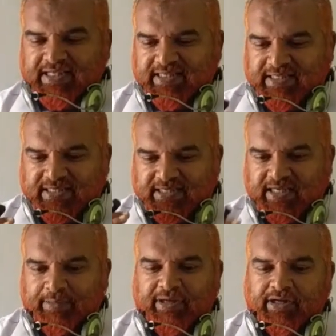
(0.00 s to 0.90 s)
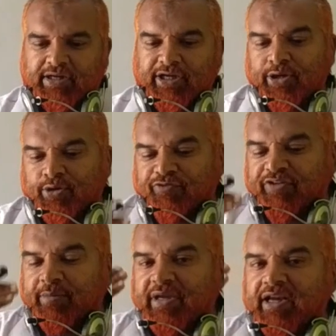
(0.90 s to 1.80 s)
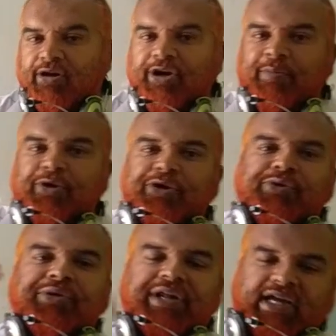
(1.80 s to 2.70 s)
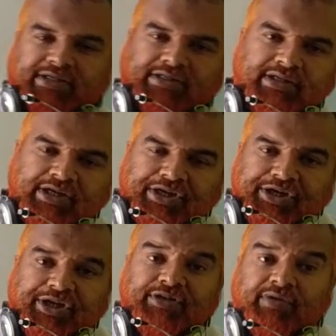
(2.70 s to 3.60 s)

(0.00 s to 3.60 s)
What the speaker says: semen into female reproductive tract is